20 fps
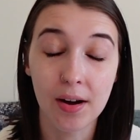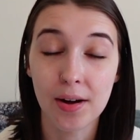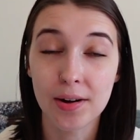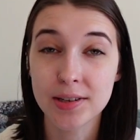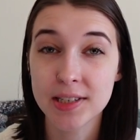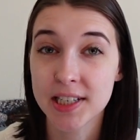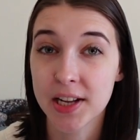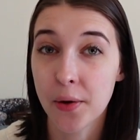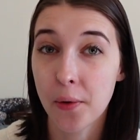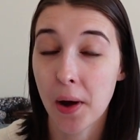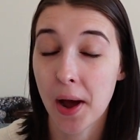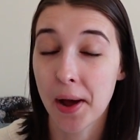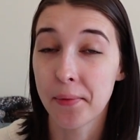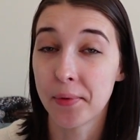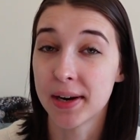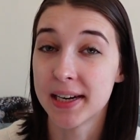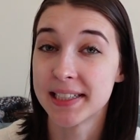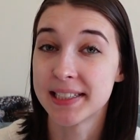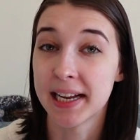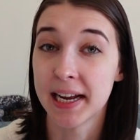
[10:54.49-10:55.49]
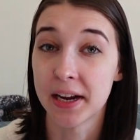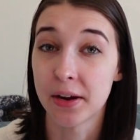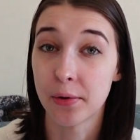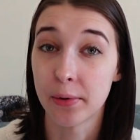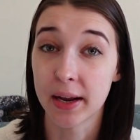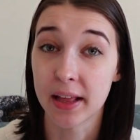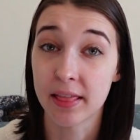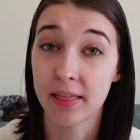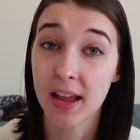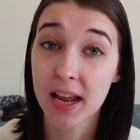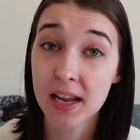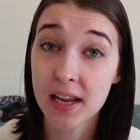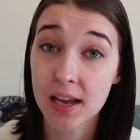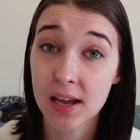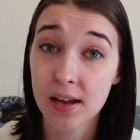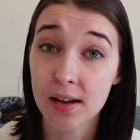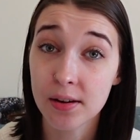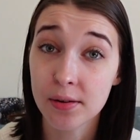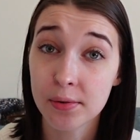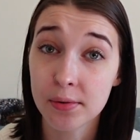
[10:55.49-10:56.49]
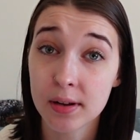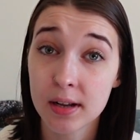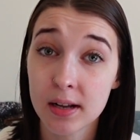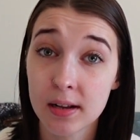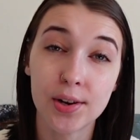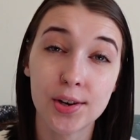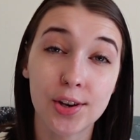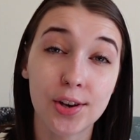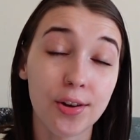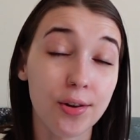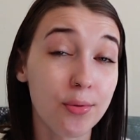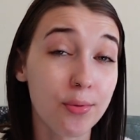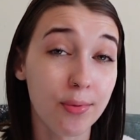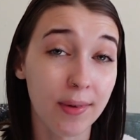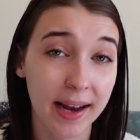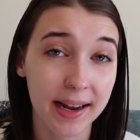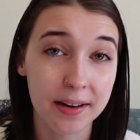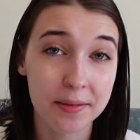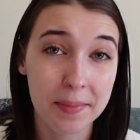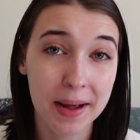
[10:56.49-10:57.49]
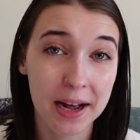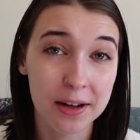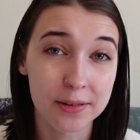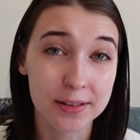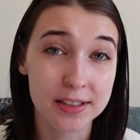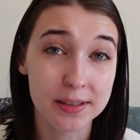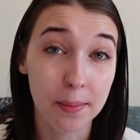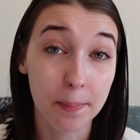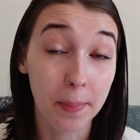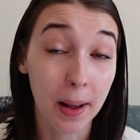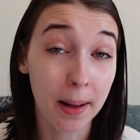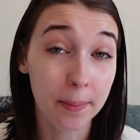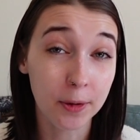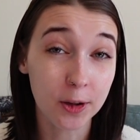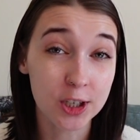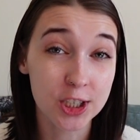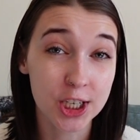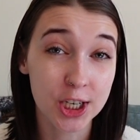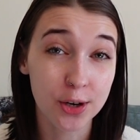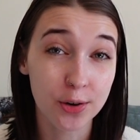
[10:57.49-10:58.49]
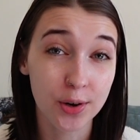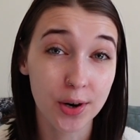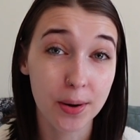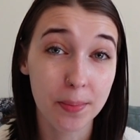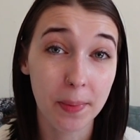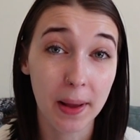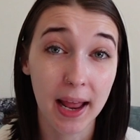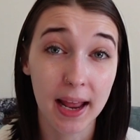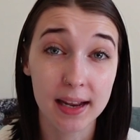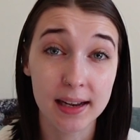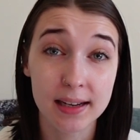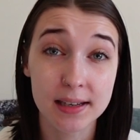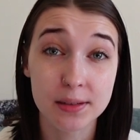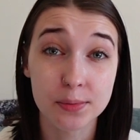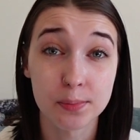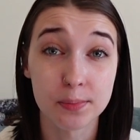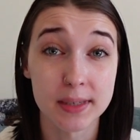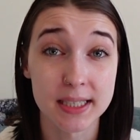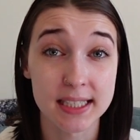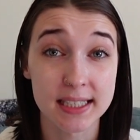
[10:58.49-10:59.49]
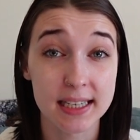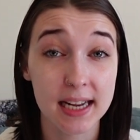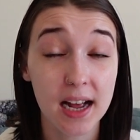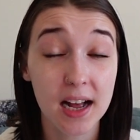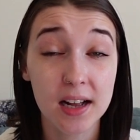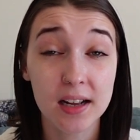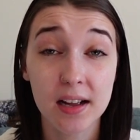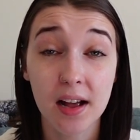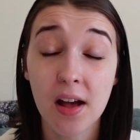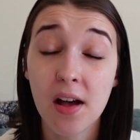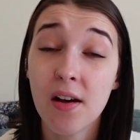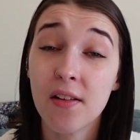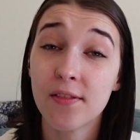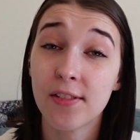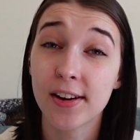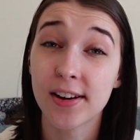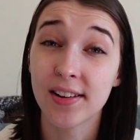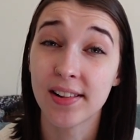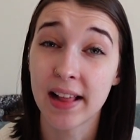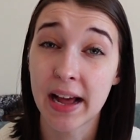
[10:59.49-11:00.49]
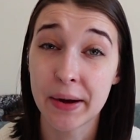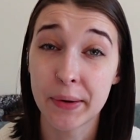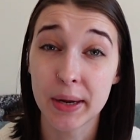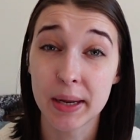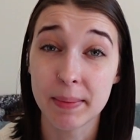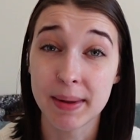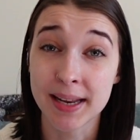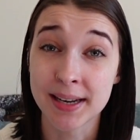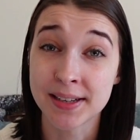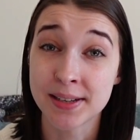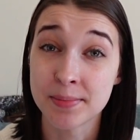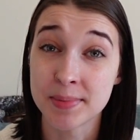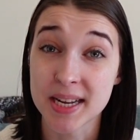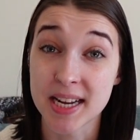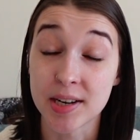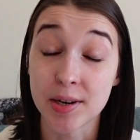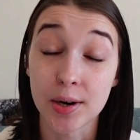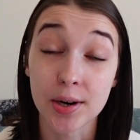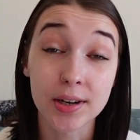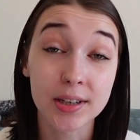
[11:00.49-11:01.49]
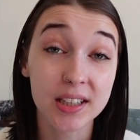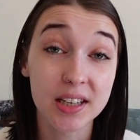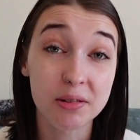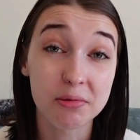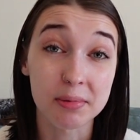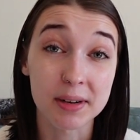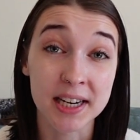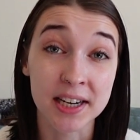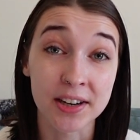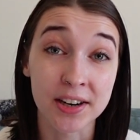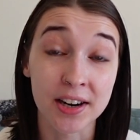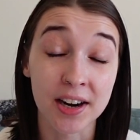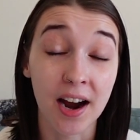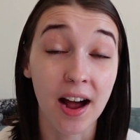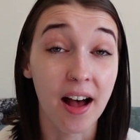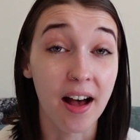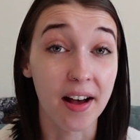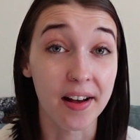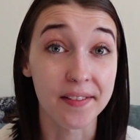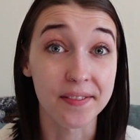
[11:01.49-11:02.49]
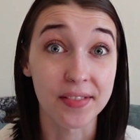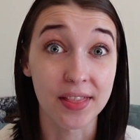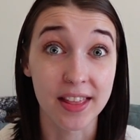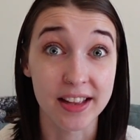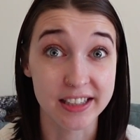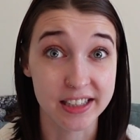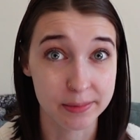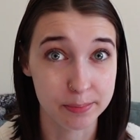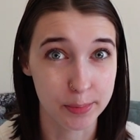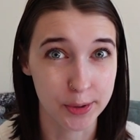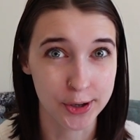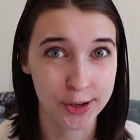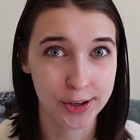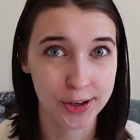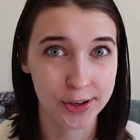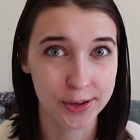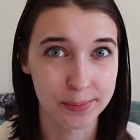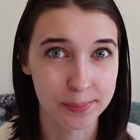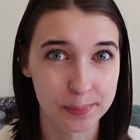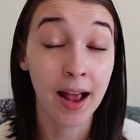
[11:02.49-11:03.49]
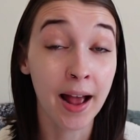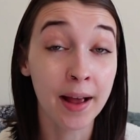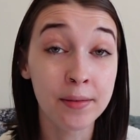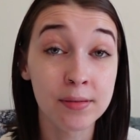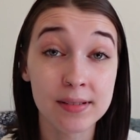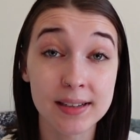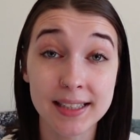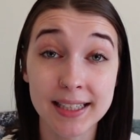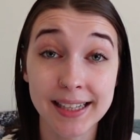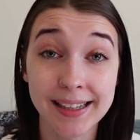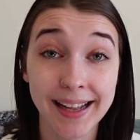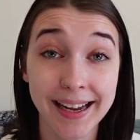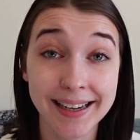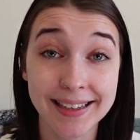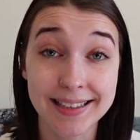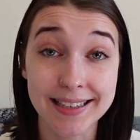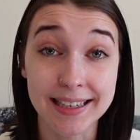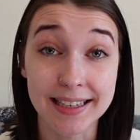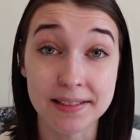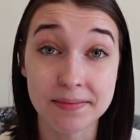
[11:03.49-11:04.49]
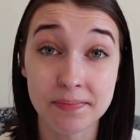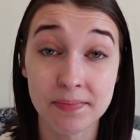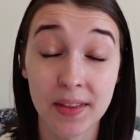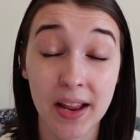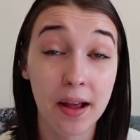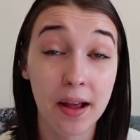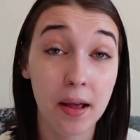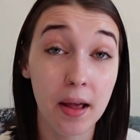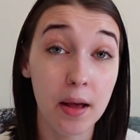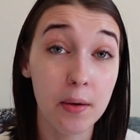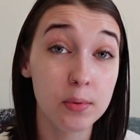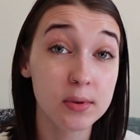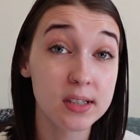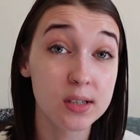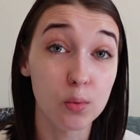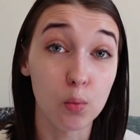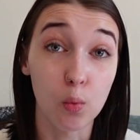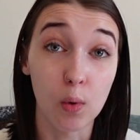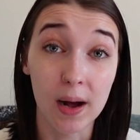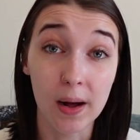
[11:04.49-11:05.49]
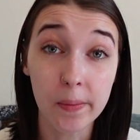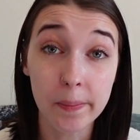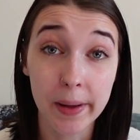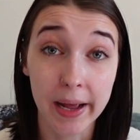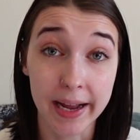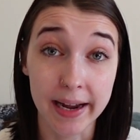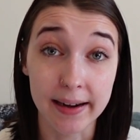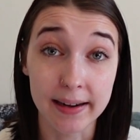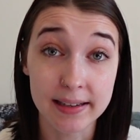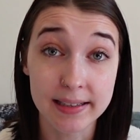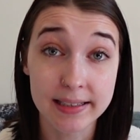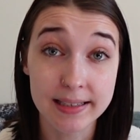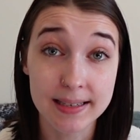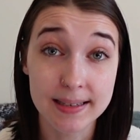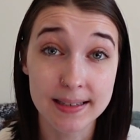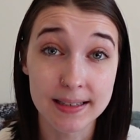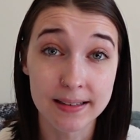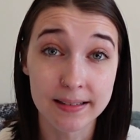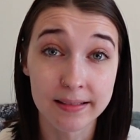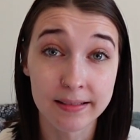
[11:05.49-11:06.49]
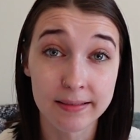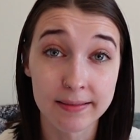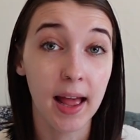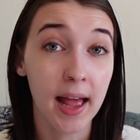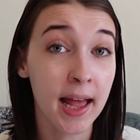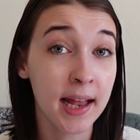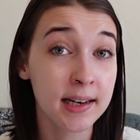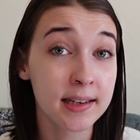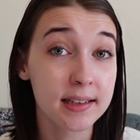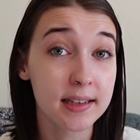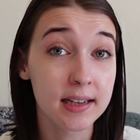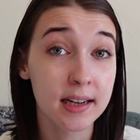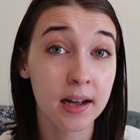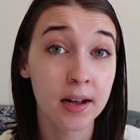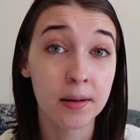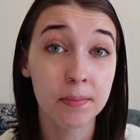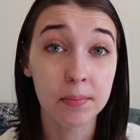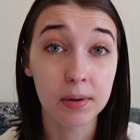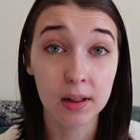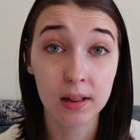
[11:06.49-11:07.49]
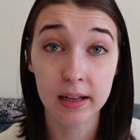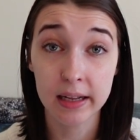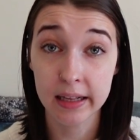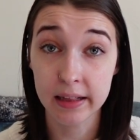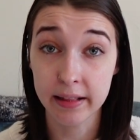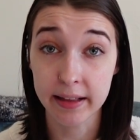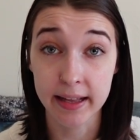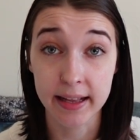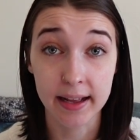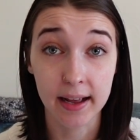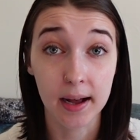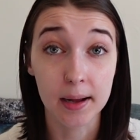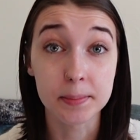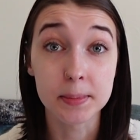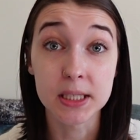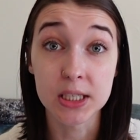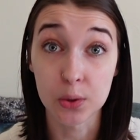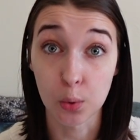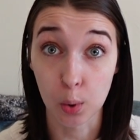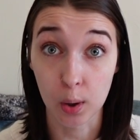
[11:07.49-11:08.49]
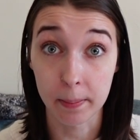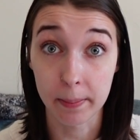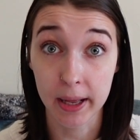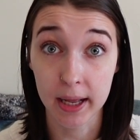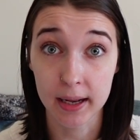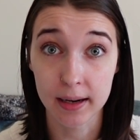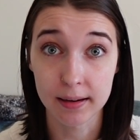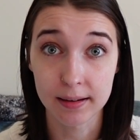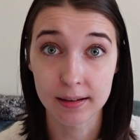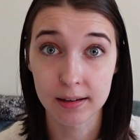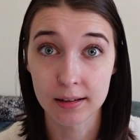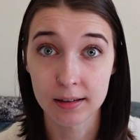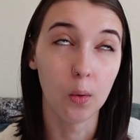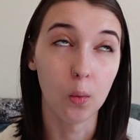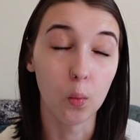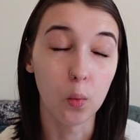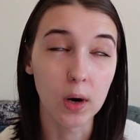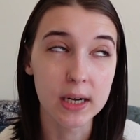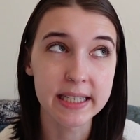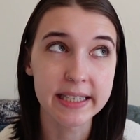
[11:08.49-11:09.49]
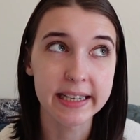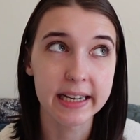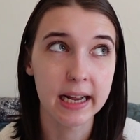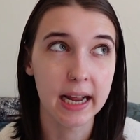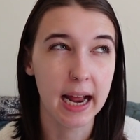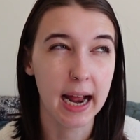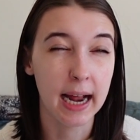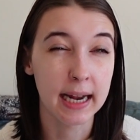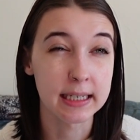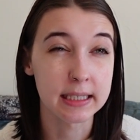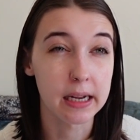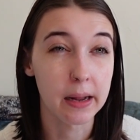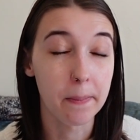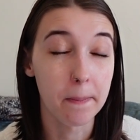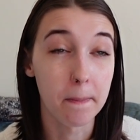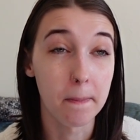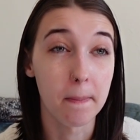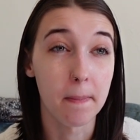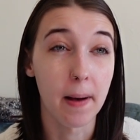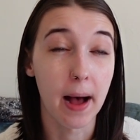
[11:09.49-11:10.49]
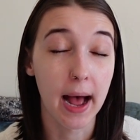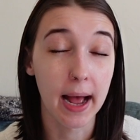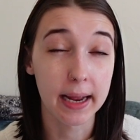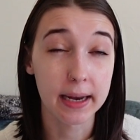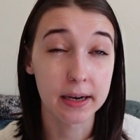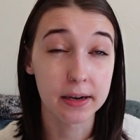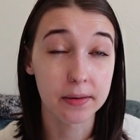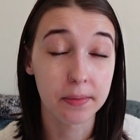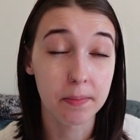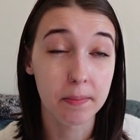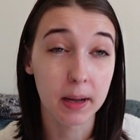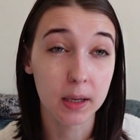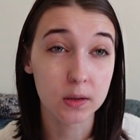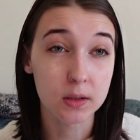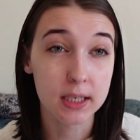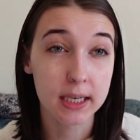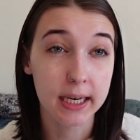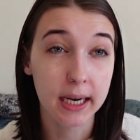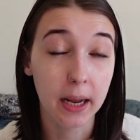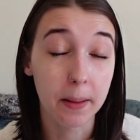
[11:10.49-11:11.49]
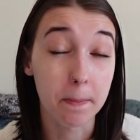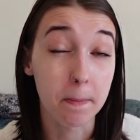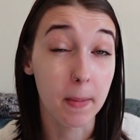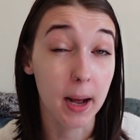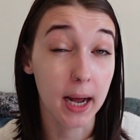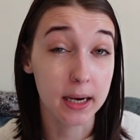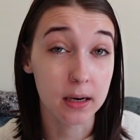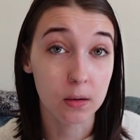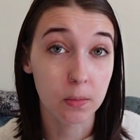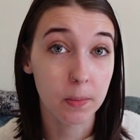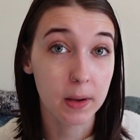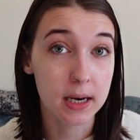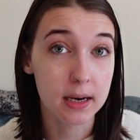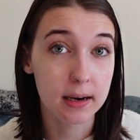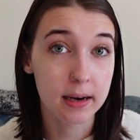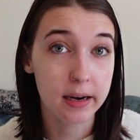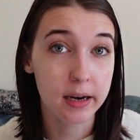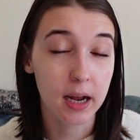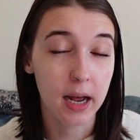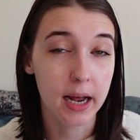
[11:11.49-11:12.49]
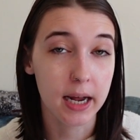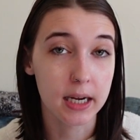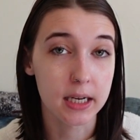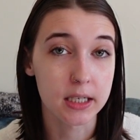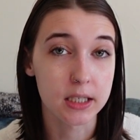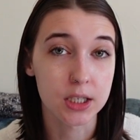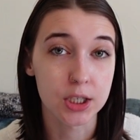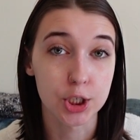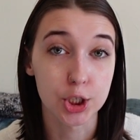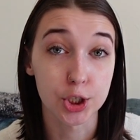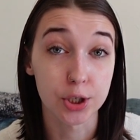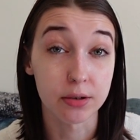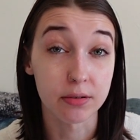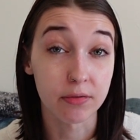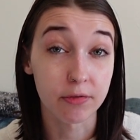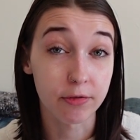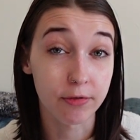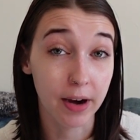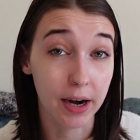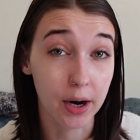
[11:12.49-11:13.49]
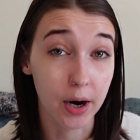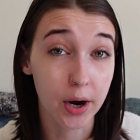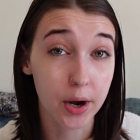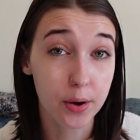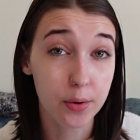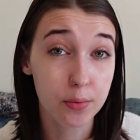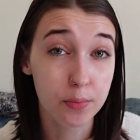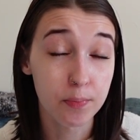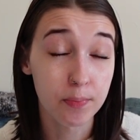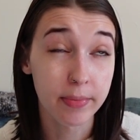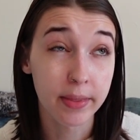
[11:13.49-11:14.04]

Also, I want to say a quick thank you to Random House Publishing Group and Miss Young for allowing me to be an early reader of this book. I really liked it. It was well paced and completely absorbing. Was it as mind-melting and mind-bending as June Farrow?